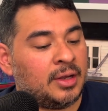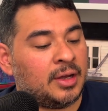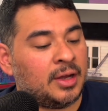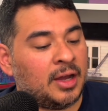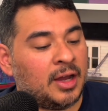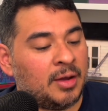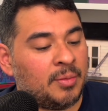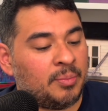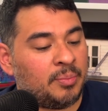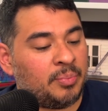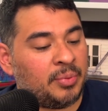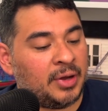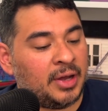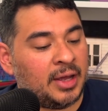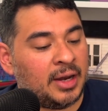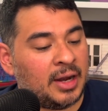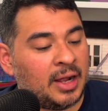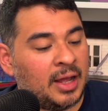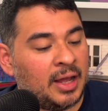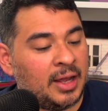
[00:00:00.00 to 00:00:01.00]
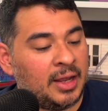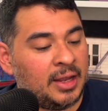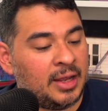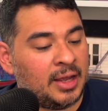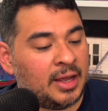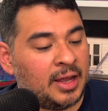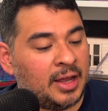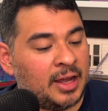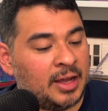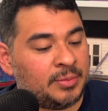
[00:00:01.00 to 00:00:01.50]
but I
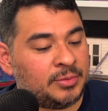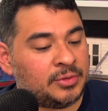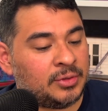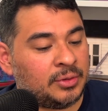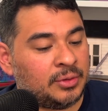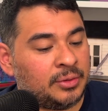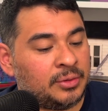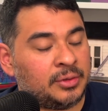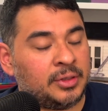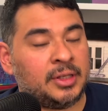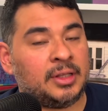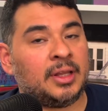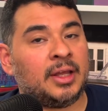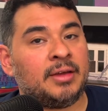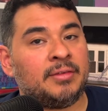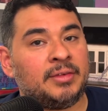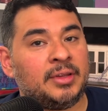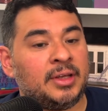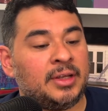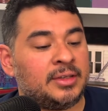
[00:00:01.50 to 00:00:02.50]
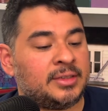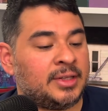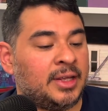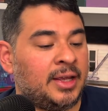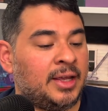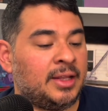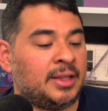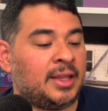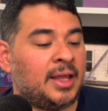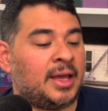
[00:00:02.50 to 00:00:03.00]
absolutely loved it,
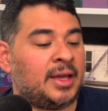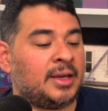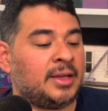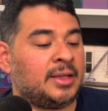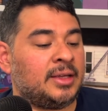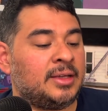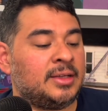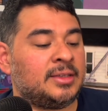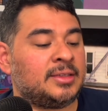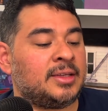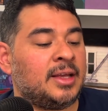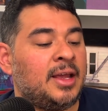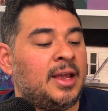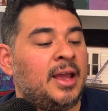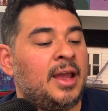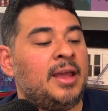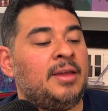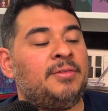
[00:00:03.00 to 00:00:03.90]
and that is A